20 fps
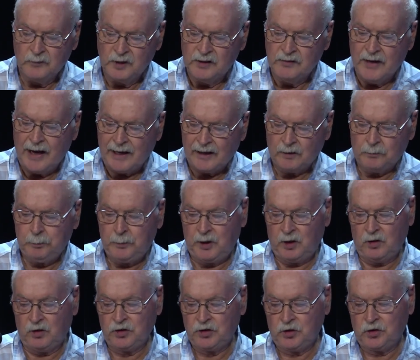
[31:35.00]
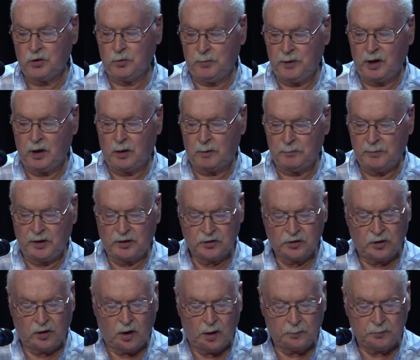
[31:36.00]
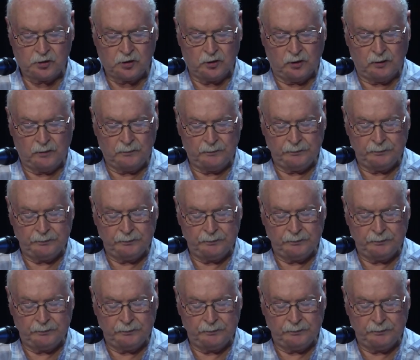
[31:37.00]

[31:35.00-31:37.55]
that appears to be our best option.